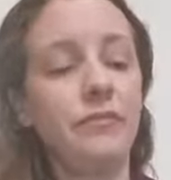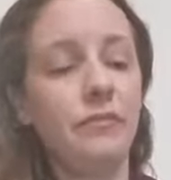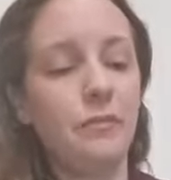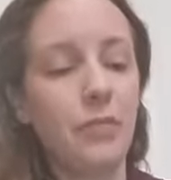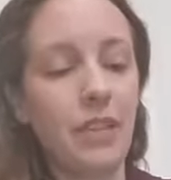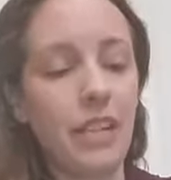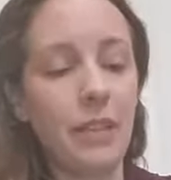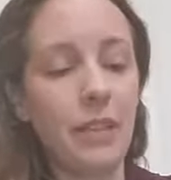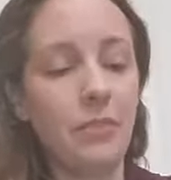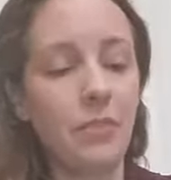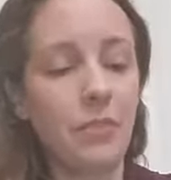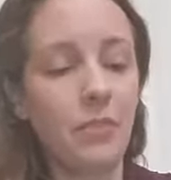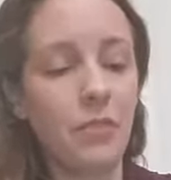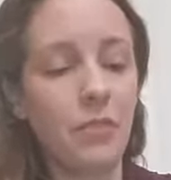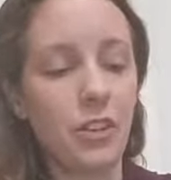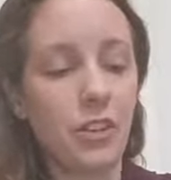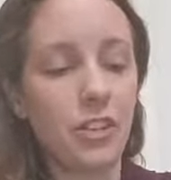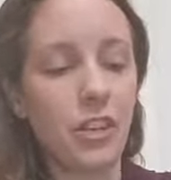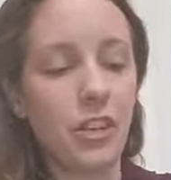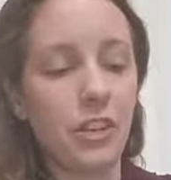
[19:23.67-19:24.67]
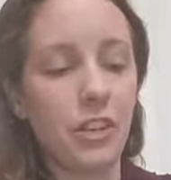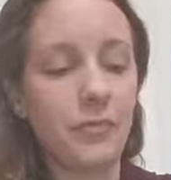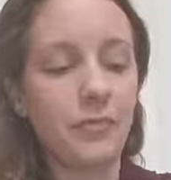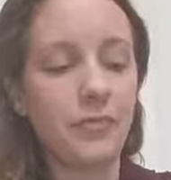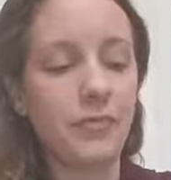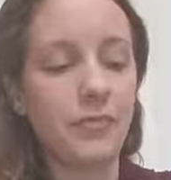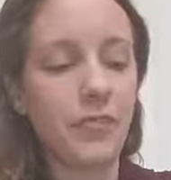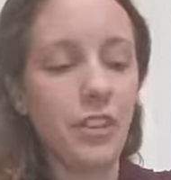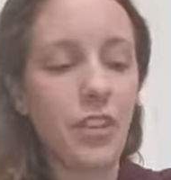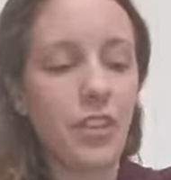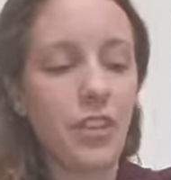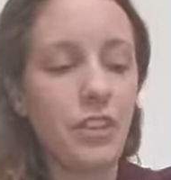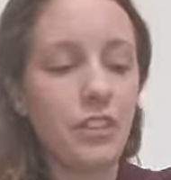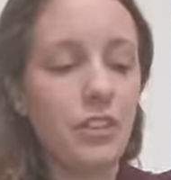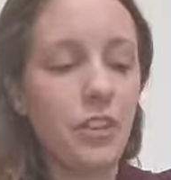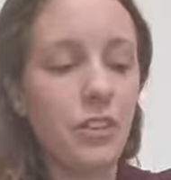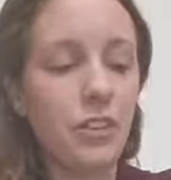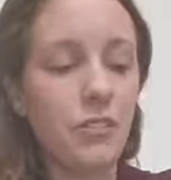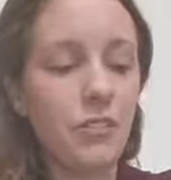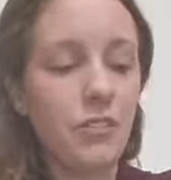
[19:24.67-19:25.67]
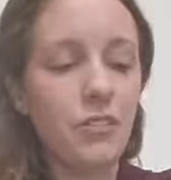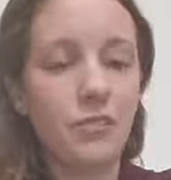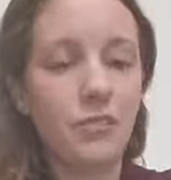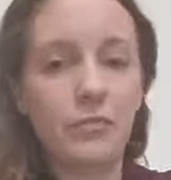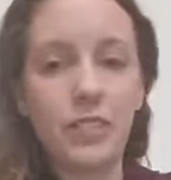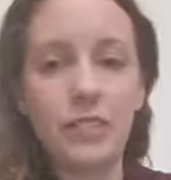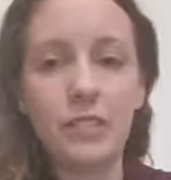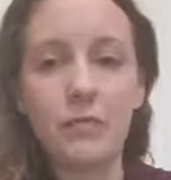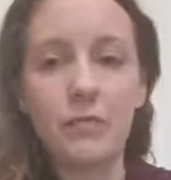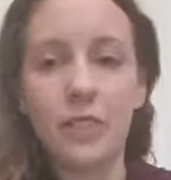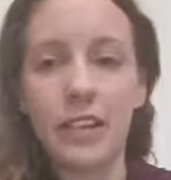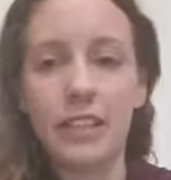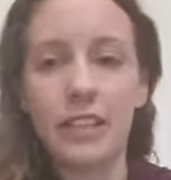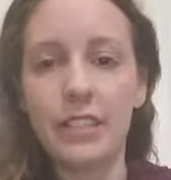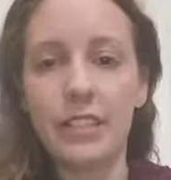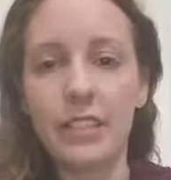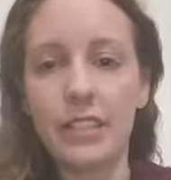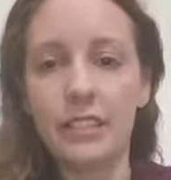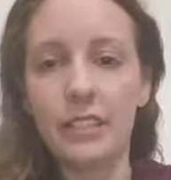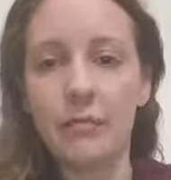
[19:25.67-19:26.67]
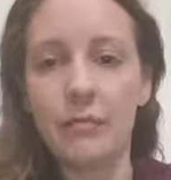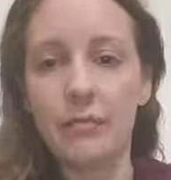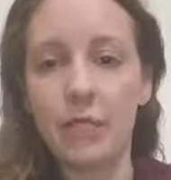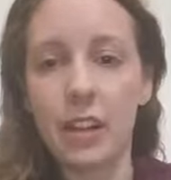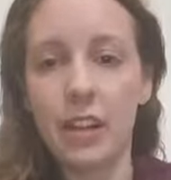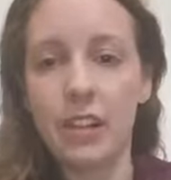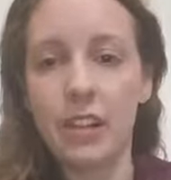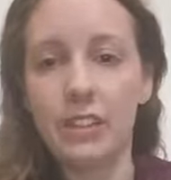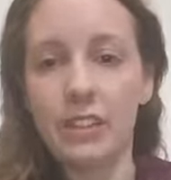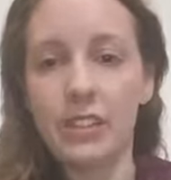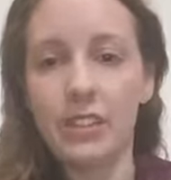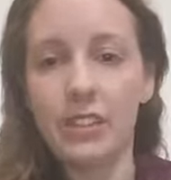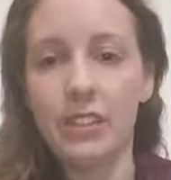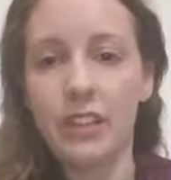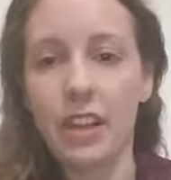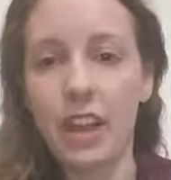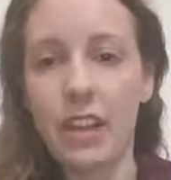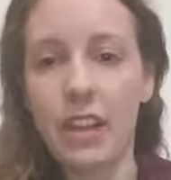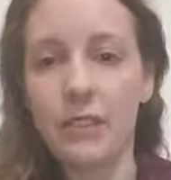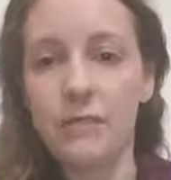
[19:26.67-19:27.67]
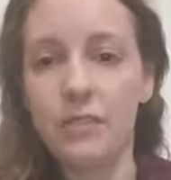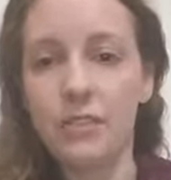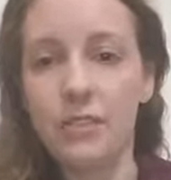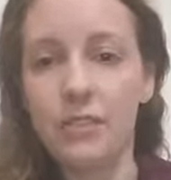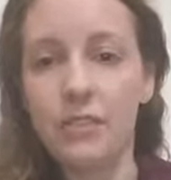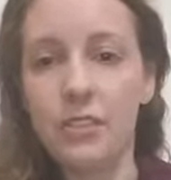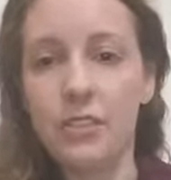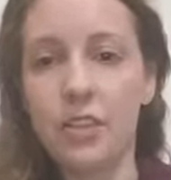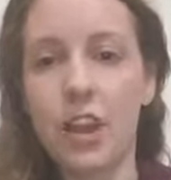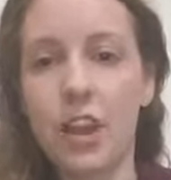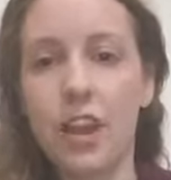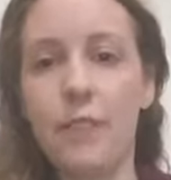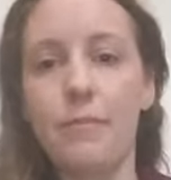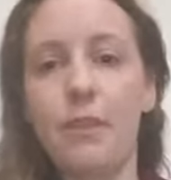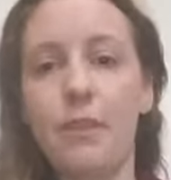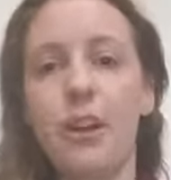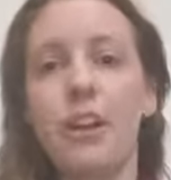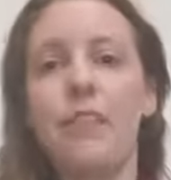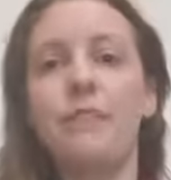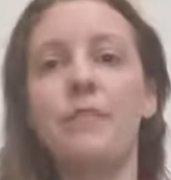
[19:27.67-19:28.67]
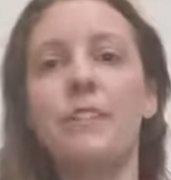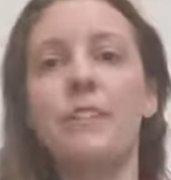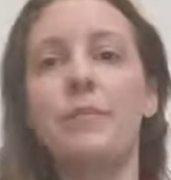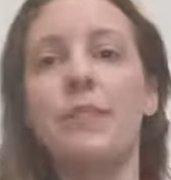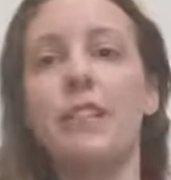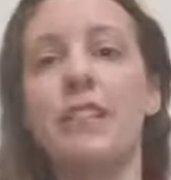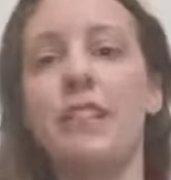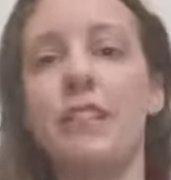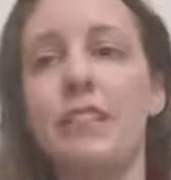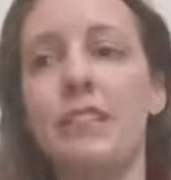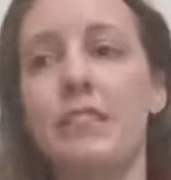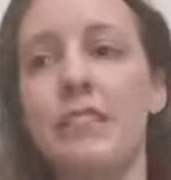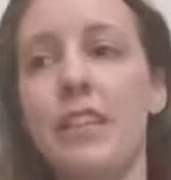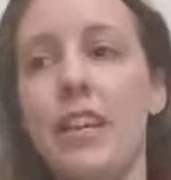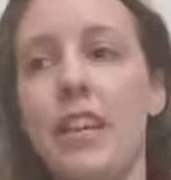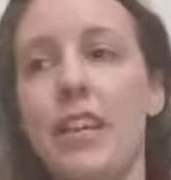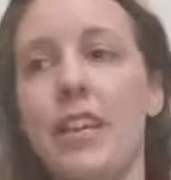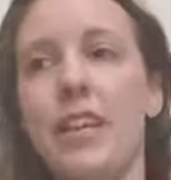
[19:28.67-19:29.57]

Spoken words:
been able to work on. So the reason why it takes a month after the drop off is because